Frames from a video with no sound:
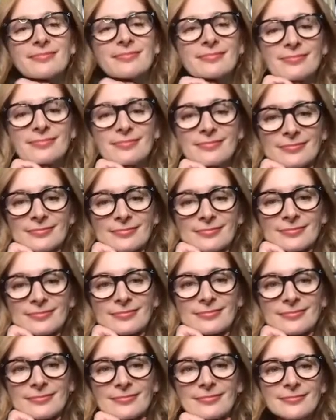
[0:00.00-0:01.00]

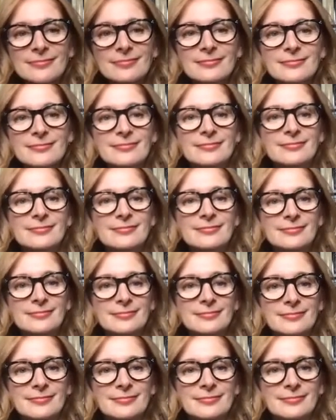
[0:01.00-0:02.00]

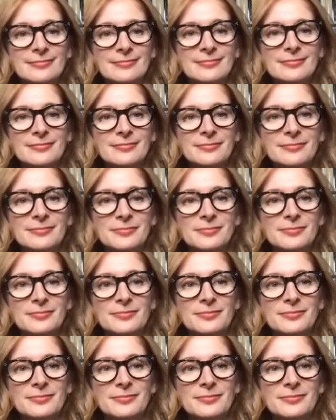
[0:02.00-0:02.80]
No words are spoken by the person on screen.